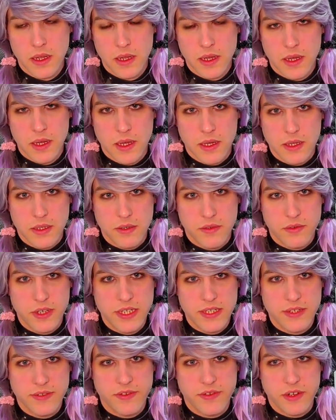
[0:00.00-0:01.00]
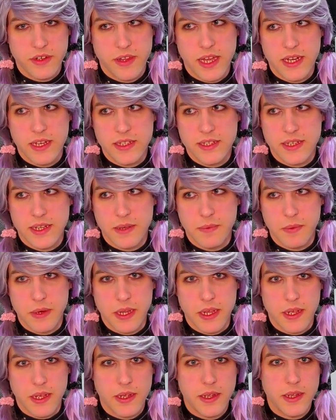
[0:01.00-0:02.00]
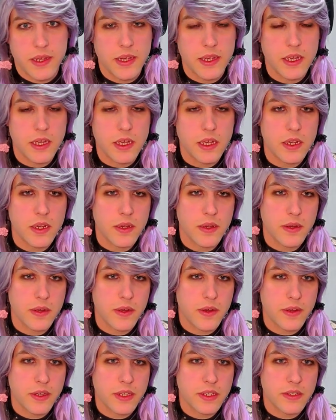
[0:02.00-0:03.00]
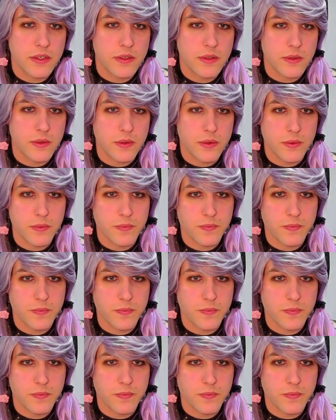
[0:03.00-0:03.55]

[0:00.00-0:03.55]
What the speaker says: And the reason for that is that we are going to